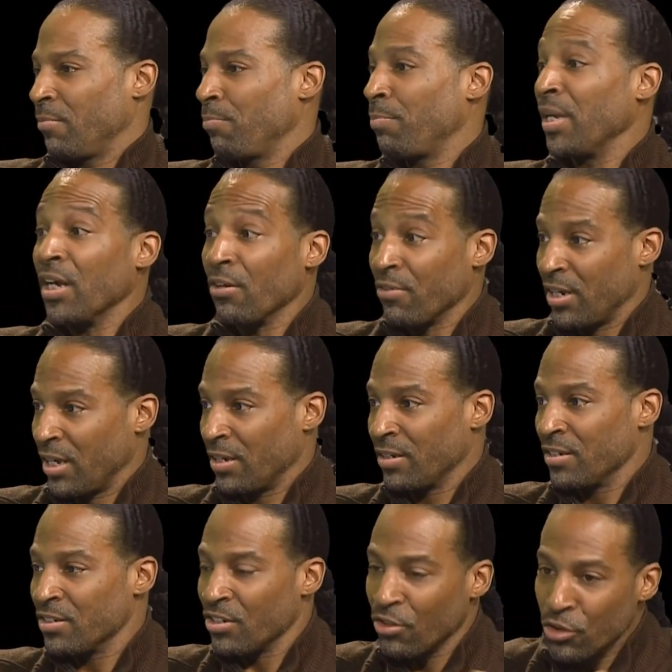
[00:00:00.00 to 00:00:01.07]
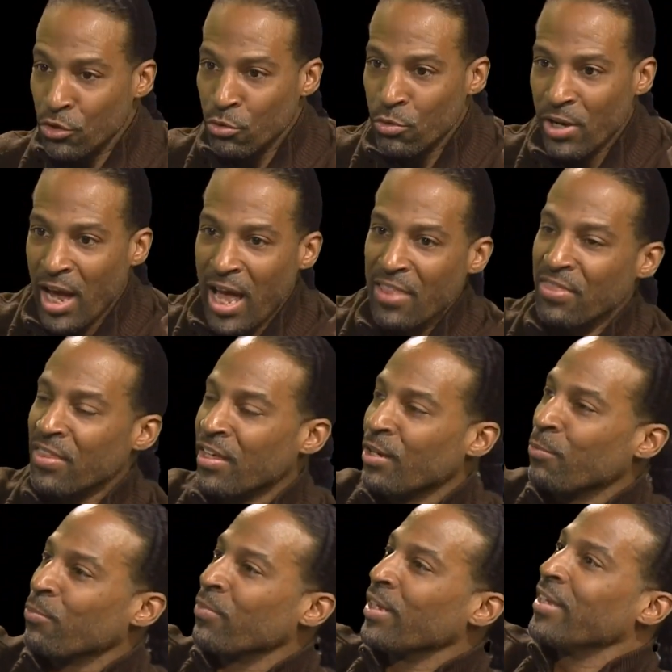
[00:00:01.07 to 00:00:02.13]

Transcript: period. So you got them